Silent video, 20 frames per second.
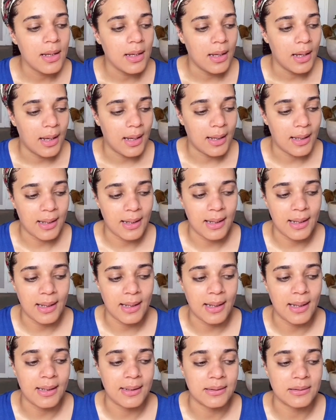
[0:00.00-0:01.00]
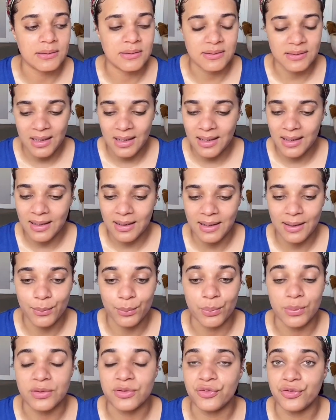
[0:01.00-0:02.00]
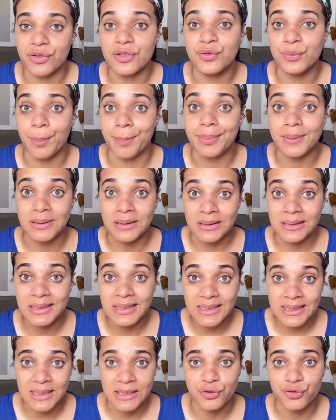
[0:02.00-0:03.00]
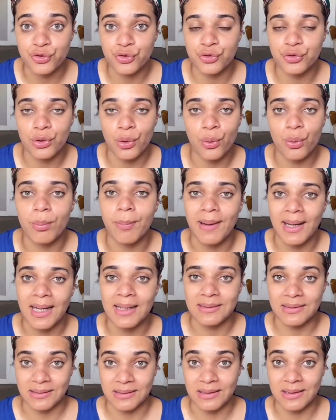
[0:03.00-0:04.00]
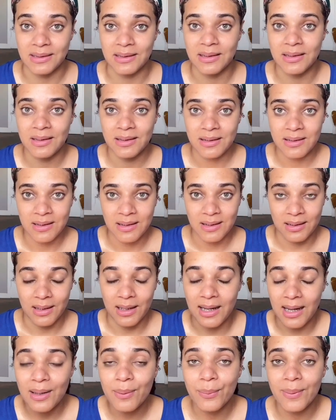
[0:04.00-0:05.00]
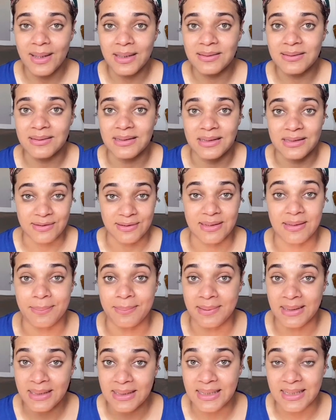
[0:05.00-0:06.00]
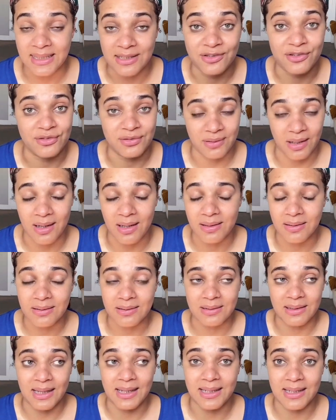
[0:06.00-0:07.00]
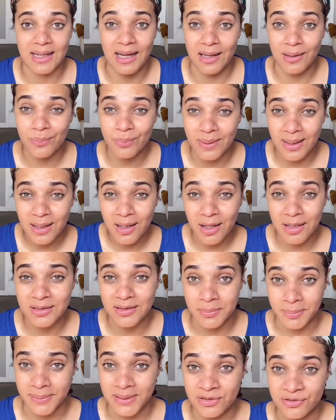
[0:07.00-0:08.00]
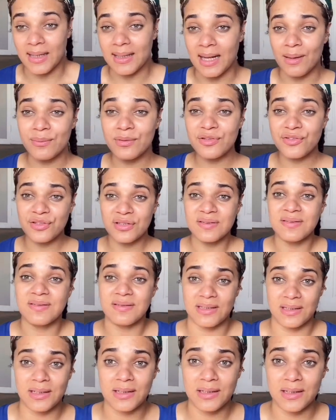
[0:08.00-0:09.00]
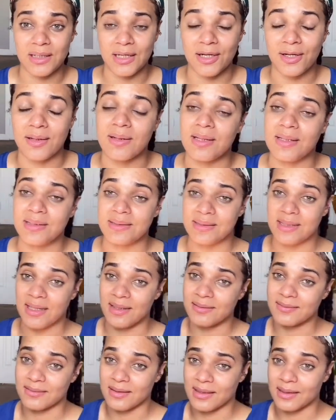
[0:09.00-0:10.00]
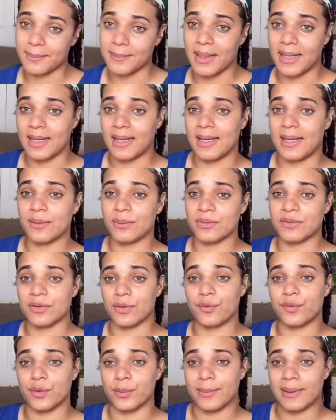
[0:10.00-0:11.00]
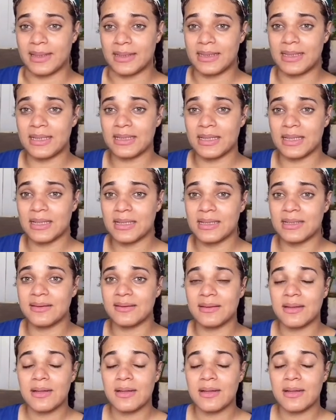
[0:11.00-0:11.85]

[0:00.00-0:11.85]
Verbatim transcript: and it was just bleeding so badly. I went into immediate shock. Like I went on the beach and I was just sitting there like this. Like my hand was over my knee like this